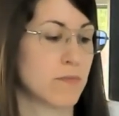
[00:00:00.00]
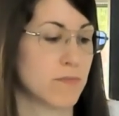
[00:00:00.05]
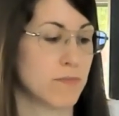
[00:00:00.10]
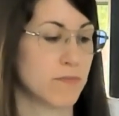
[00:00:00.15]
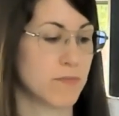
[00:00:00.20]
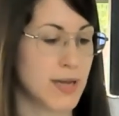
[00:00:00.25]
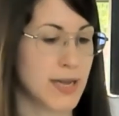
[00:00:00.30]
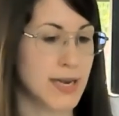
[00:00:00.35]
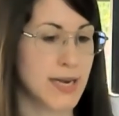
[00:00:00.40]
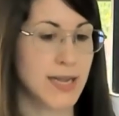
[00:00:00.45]

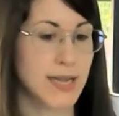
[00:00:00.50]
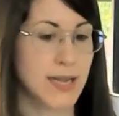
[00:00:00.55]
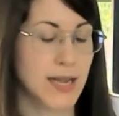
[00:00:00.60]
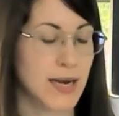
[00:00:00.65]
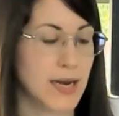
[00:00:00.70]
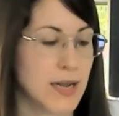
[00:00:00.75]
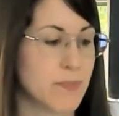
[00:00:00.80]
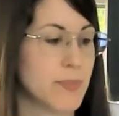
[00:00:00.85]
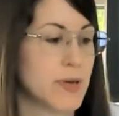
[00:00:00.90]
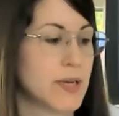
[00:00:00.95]
many
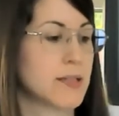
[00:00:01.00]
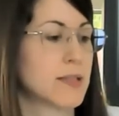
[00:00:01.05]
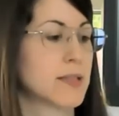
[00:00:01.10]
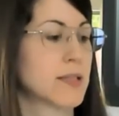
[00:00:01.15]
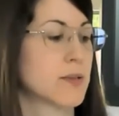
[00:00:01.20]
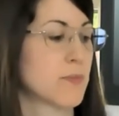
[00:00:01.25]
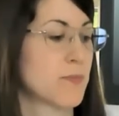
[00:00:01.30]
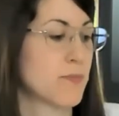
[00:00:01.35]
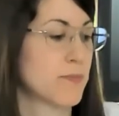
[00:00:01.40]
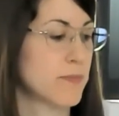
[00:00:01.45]

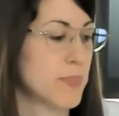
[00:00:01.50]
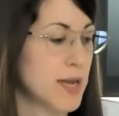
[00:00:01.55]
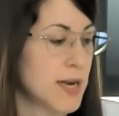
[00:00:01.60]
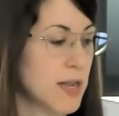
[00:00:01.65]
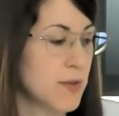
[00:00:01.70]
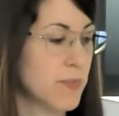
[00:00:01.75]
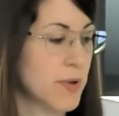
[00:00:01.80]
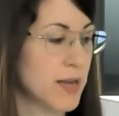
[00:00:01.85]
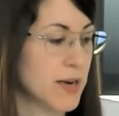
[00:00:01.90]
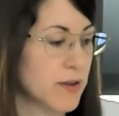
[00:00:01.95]
elements,
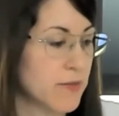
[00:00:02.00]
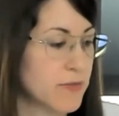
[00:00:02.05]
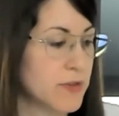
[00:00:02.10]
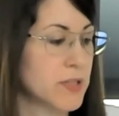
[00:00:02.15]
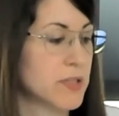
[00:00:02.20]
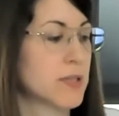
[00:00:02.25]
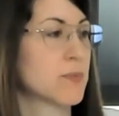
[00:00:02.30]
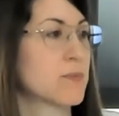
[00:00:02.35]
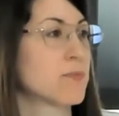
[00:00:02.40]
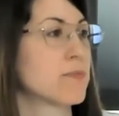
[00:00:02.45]
many
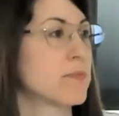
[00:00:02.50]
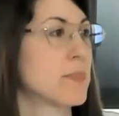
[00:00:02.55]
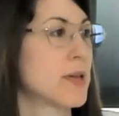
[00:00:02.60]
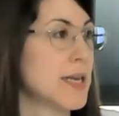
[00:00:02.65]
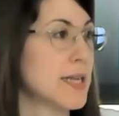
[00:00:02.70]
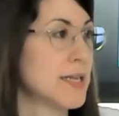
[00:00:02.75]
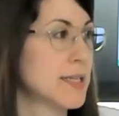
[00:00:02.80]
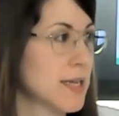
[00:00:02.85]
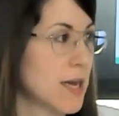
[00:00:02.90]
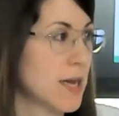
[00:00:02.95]
benefits,
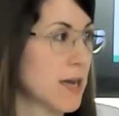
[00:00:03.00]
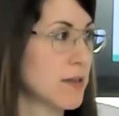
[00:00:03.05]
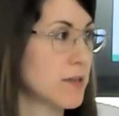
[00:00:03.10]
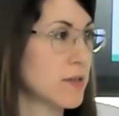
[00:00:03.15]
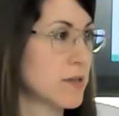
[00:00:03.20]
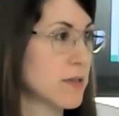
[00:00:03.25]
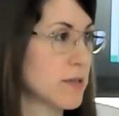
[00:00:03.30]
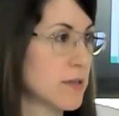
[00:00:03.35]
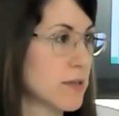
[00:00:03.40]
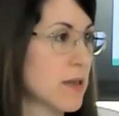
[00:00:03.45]
many
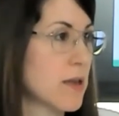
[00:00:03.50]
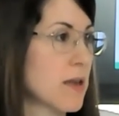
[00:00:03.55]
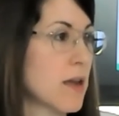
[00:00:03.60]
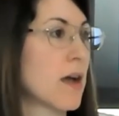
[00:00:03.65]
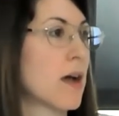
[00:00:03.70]
challenges,